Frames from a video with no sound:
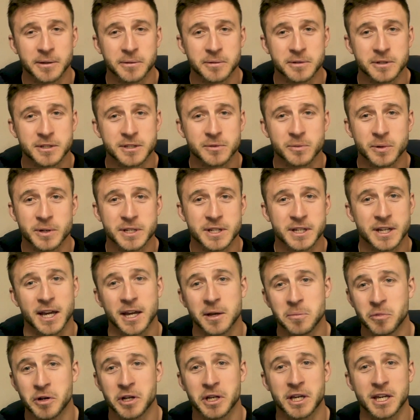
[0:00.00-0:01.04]
it was wasn't
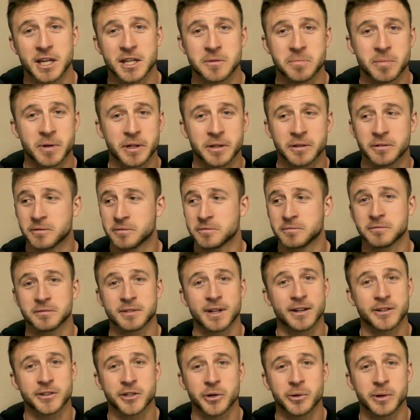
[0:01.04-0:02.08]
game week. He's been
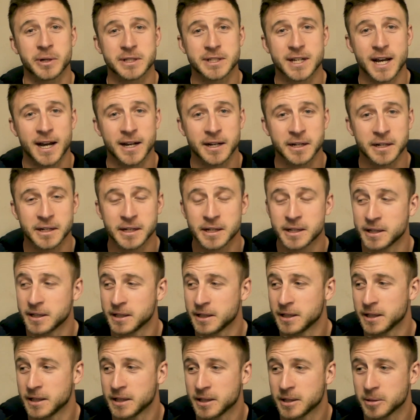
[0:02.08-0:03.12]
so excited,
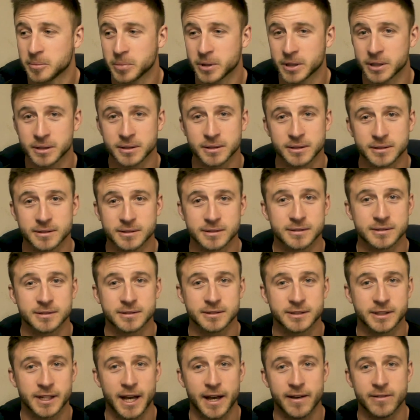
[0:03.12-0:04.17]
but
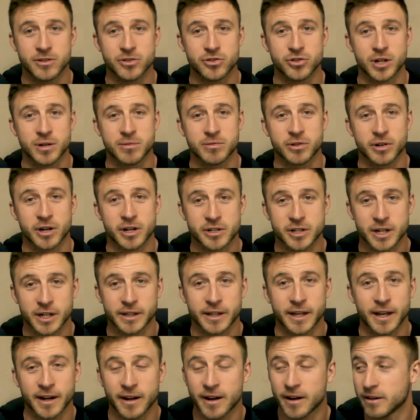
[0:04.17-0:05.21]
to have his dreams crushed like
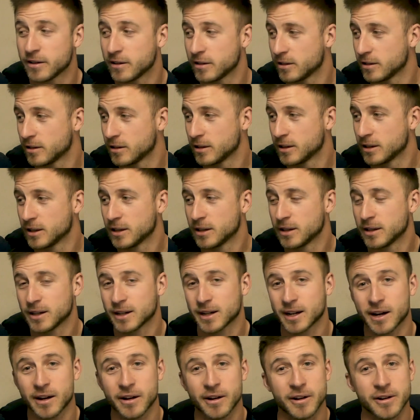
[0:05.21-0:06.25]
that kind of
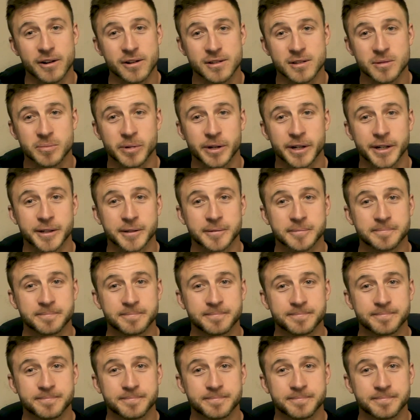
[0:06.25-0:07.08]
kind of hurts. But